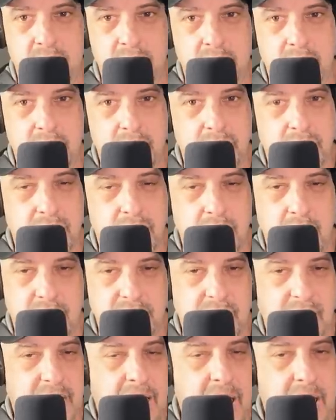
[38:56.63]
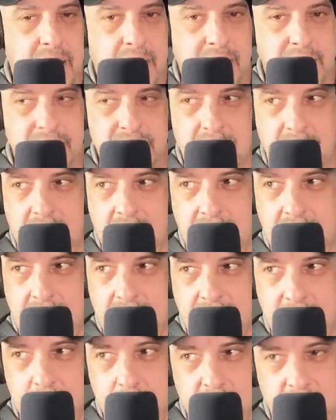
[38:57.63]
is as iconic as
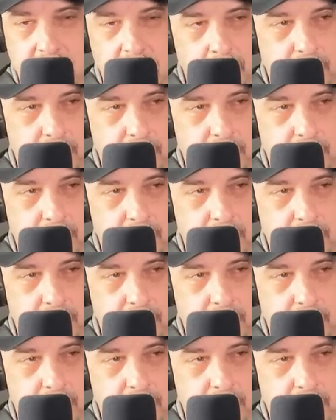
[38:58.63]
iconic can be,